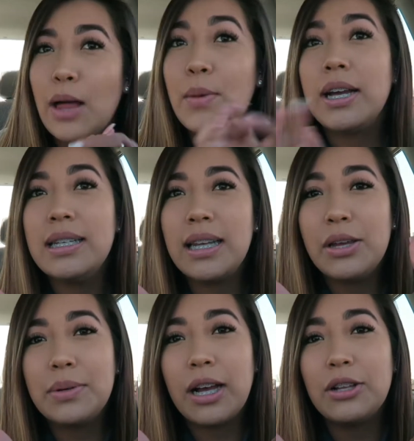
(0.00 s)
I'm not gonna tell
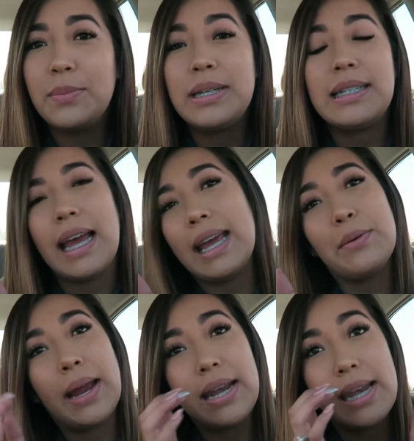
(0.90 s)
you what color I'm gonna dye it right